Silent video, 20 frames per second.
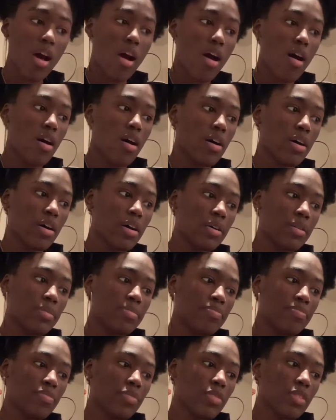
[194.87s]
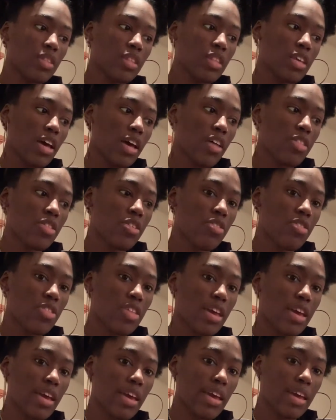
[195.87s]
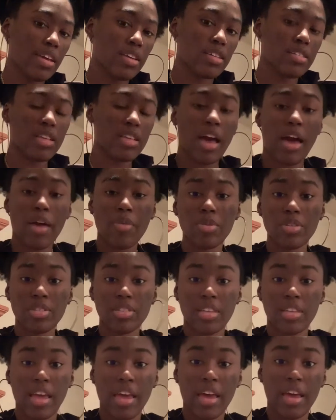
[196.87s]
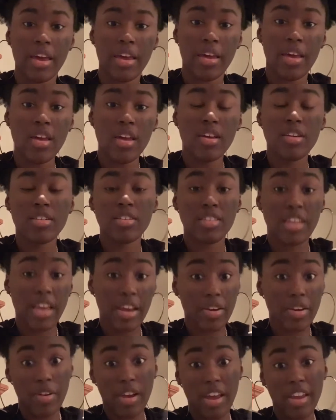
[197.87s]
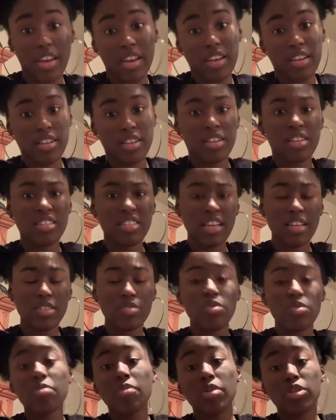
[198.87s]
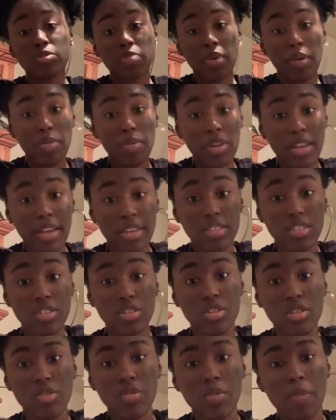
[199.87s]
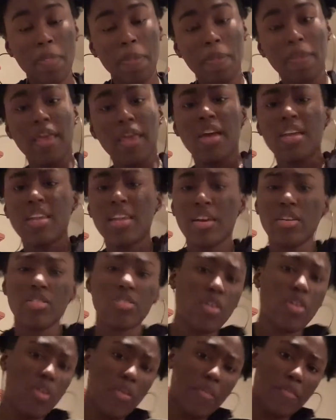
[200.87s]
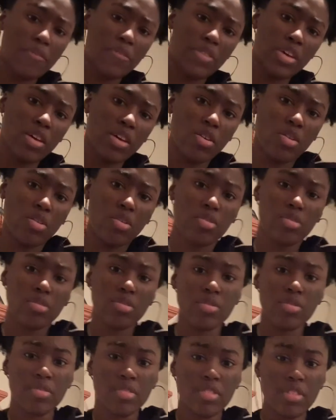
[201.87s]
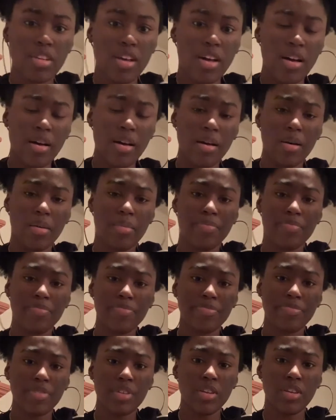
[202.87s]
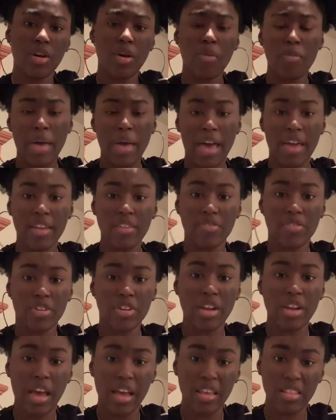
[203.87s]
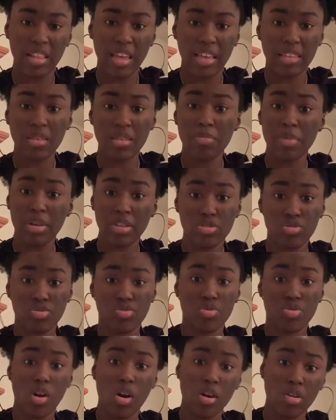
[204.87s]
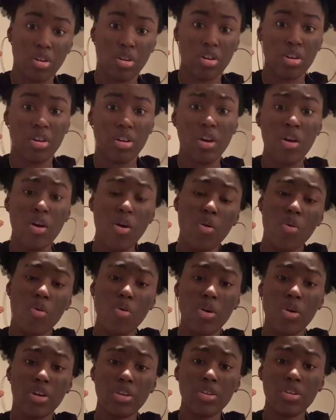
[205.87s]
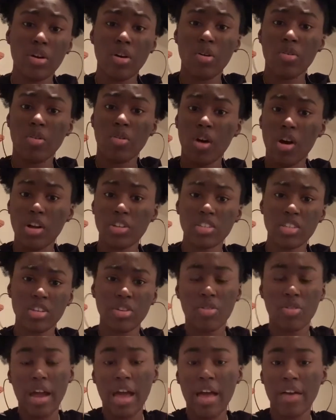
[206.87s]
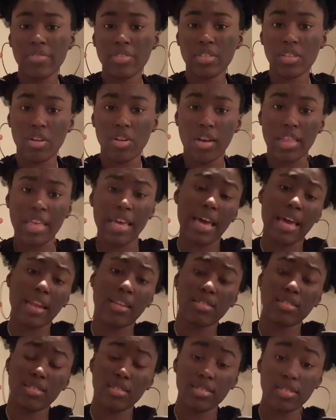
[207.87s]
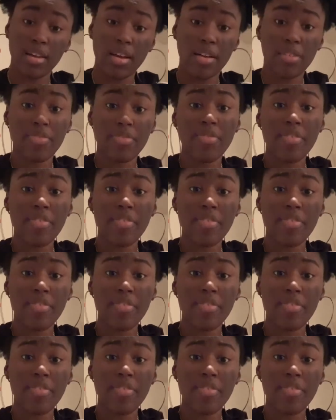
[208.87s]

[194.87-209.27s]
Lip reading: The other thing is, I would say decorating because that's what most people like to do. Now, don't feel bad if you're not like the best drawer or, arts and crafts and all that kind of stuff